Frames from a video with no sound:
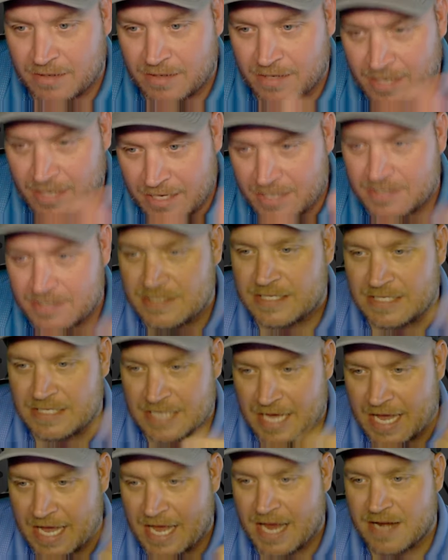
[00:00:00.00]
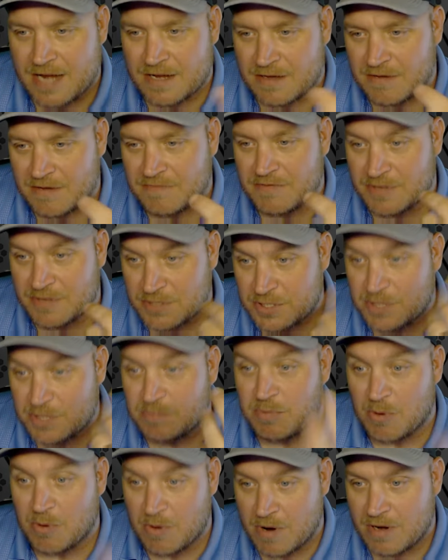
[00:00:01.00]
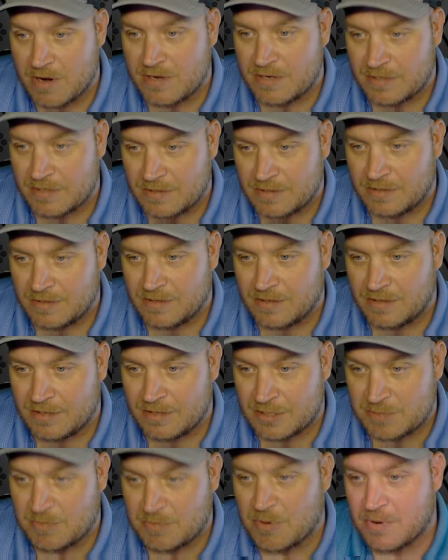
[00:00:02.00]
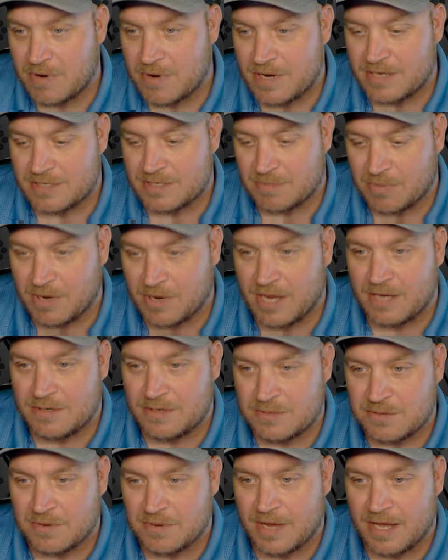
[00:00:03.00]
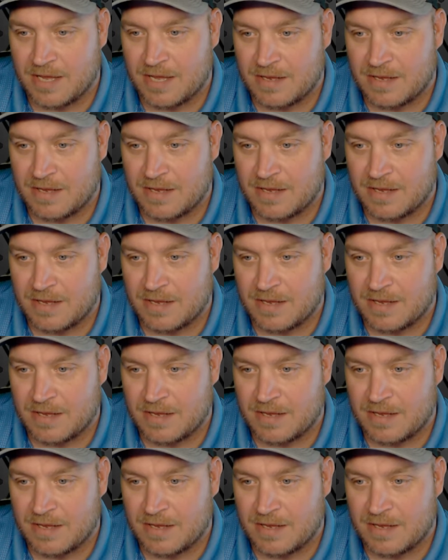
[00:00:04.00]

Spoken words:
inside of the sport. The sport is a brand too, right?